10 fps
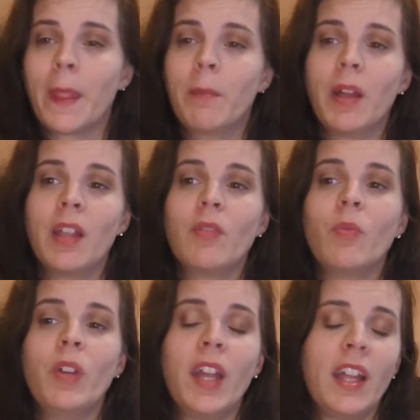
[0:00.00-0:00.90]
But
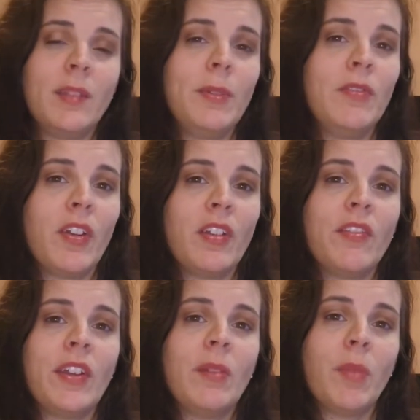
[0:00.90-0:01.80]
we had to be very,
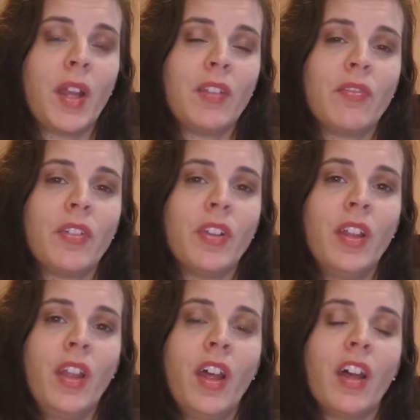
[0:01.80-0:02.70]
very mindful
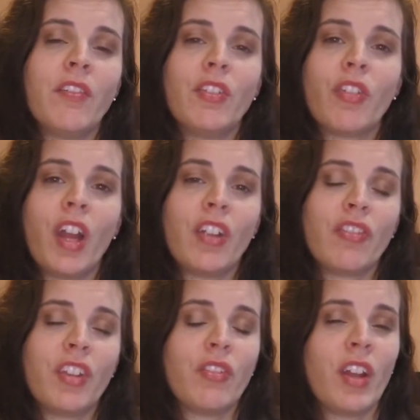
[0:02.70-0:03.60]
of the trash
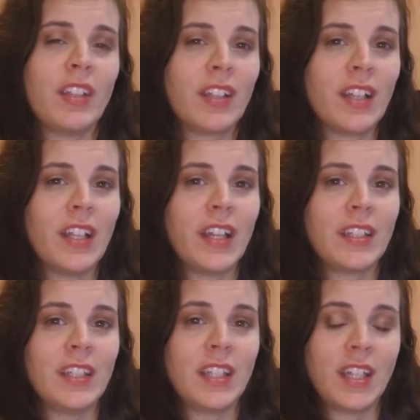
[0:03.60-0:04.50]
that tried to
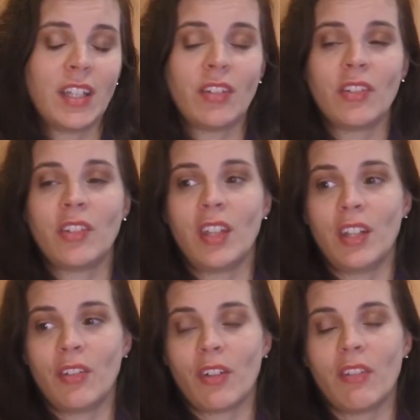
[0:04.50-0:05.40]
collect in the gutters and
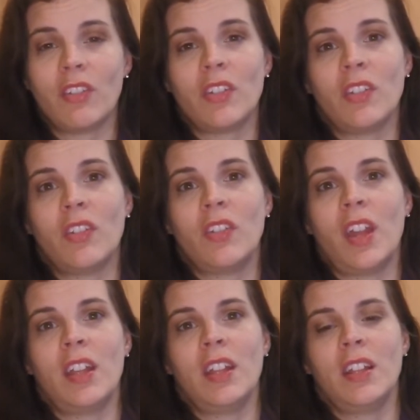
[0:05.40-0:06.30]
in crevices
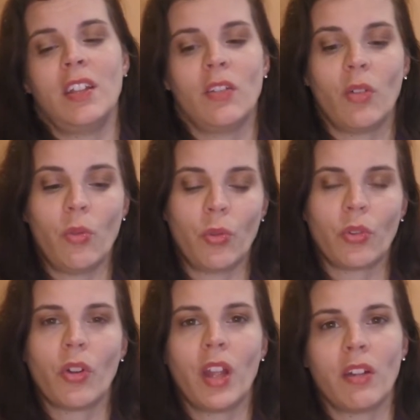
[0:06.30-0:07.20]
and in little
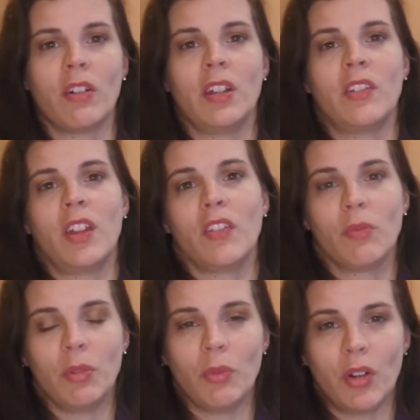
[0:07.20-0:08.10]
corner areas
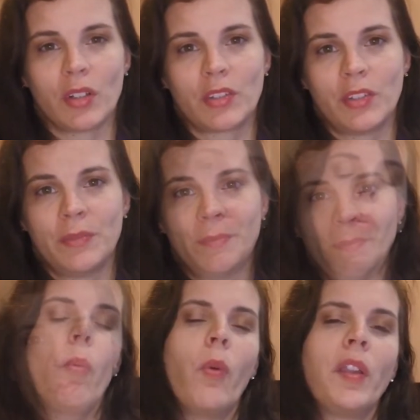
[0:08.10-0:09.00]
as we walked.
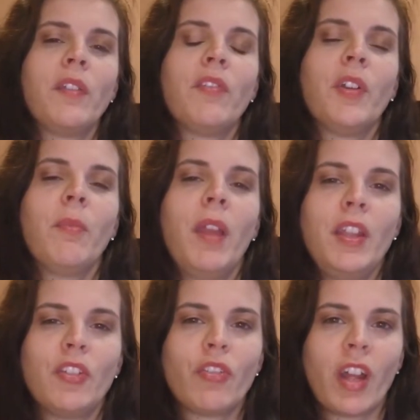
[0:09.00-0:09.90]
One of their
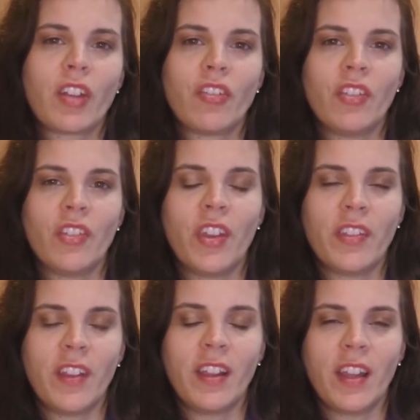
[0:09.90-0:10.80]
main attractions
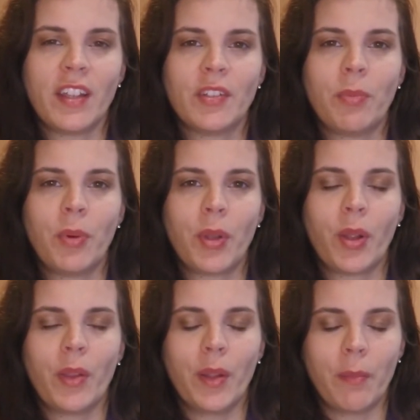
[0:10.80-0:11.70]
that they like to put
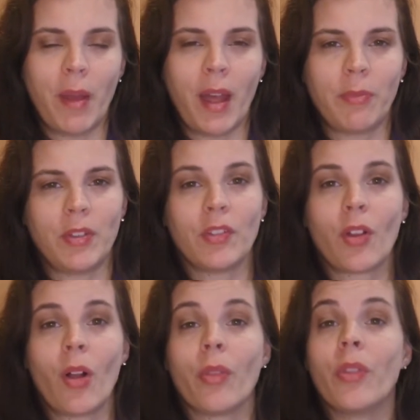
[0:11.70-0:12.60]
on their maps is
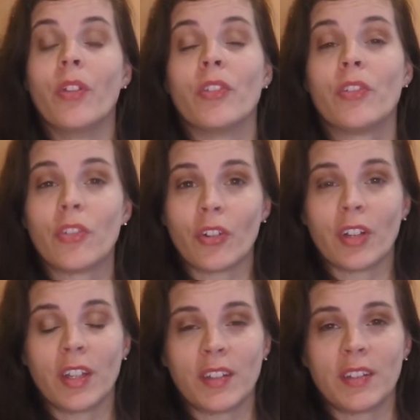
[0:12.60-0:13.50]
called the
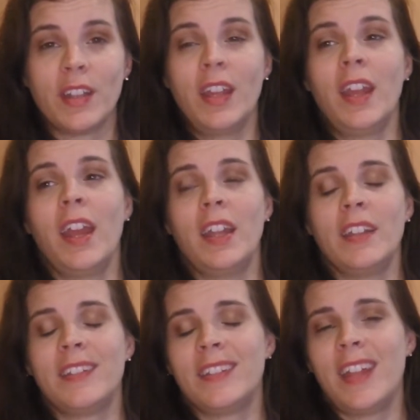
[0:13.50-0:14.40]
Circus. And
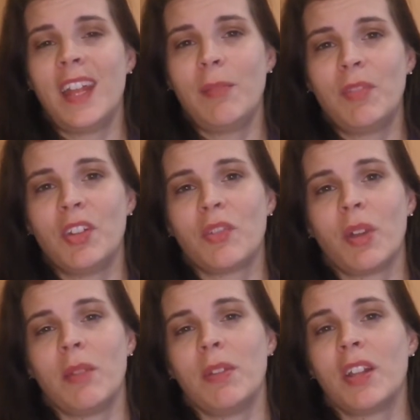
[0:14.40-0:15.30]
it's named this
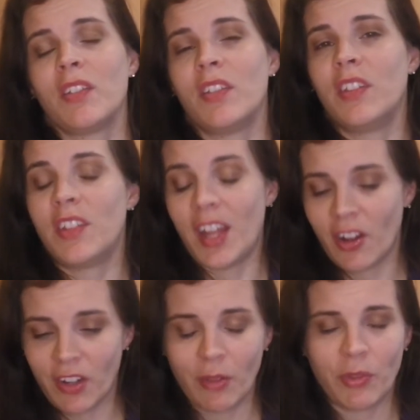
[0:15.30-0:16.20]
way because this
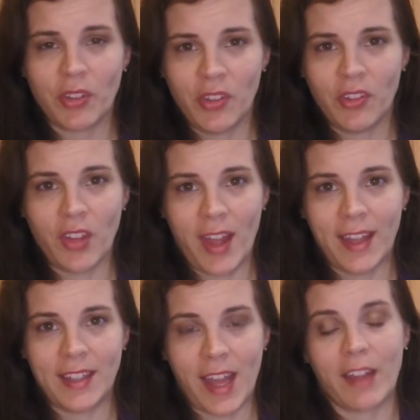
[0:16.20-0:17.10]
area was
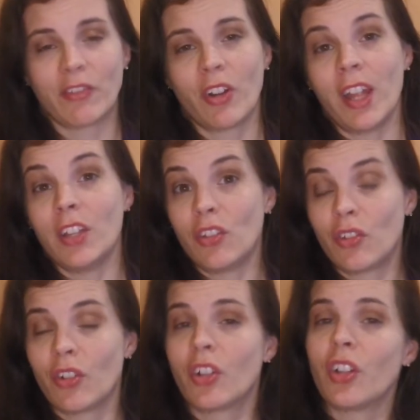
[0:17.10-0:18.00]
designed after a
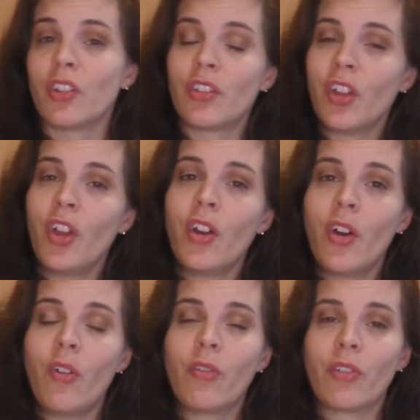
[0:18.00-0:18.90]
circus
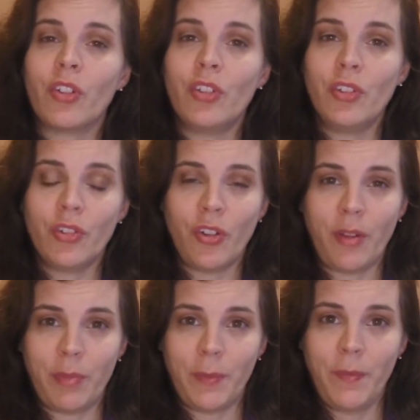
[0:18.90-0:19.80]
over in Europe.